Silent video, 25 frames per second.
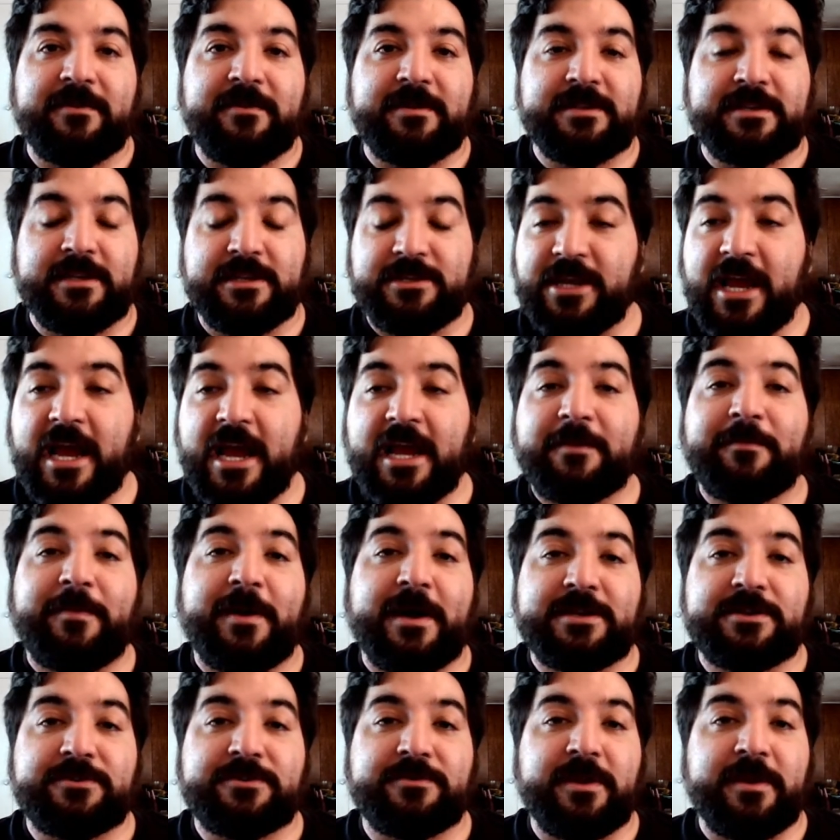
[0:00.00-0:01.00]
the
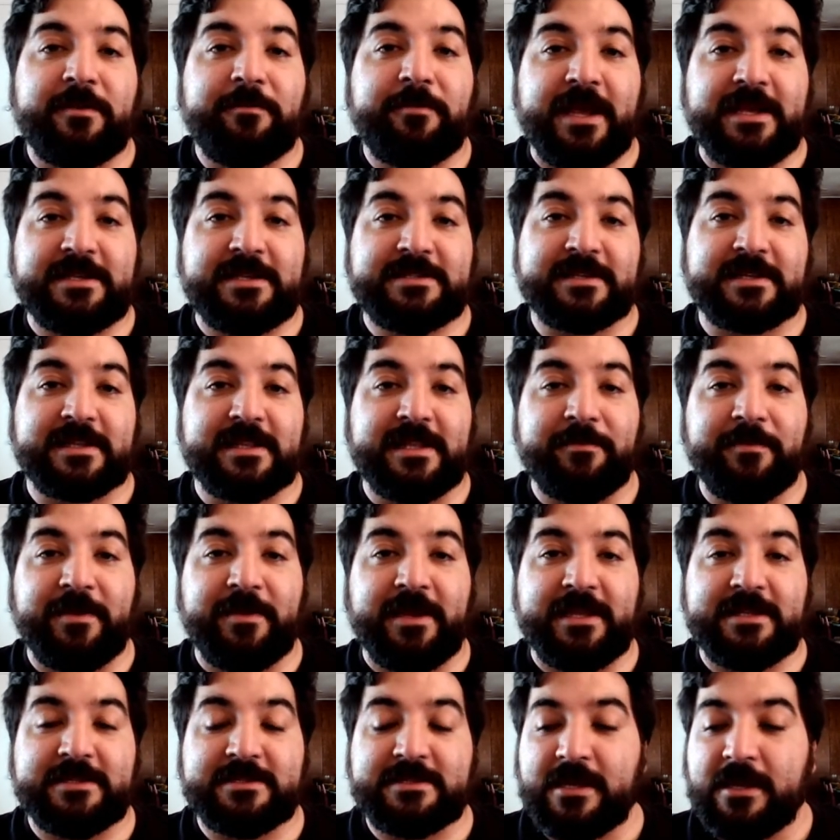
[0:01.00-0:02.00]
jackpot treat basically
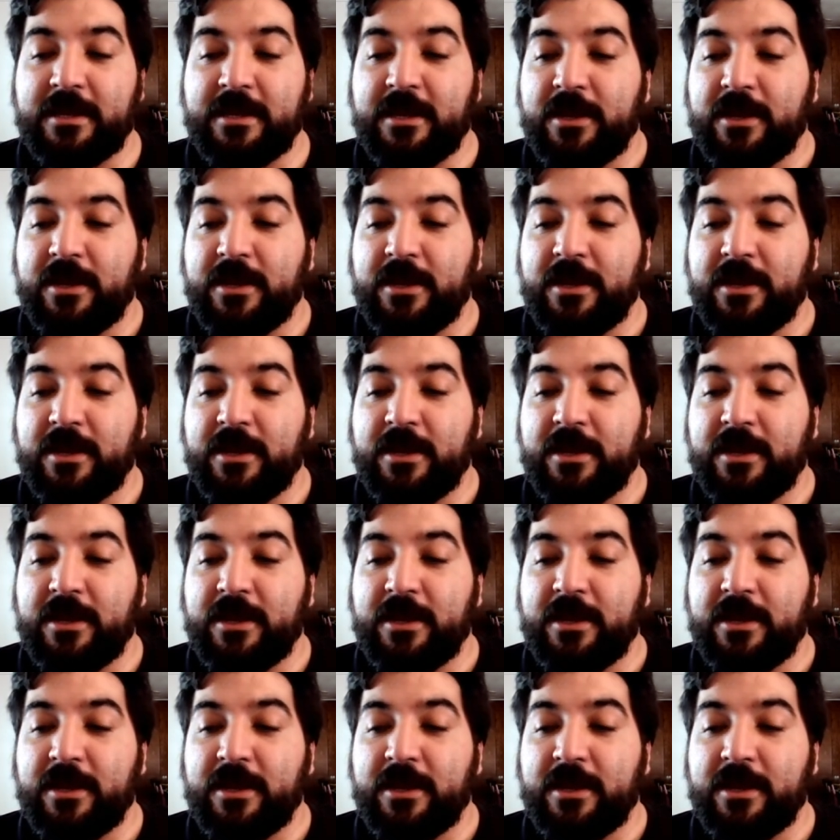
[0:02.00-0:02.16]
means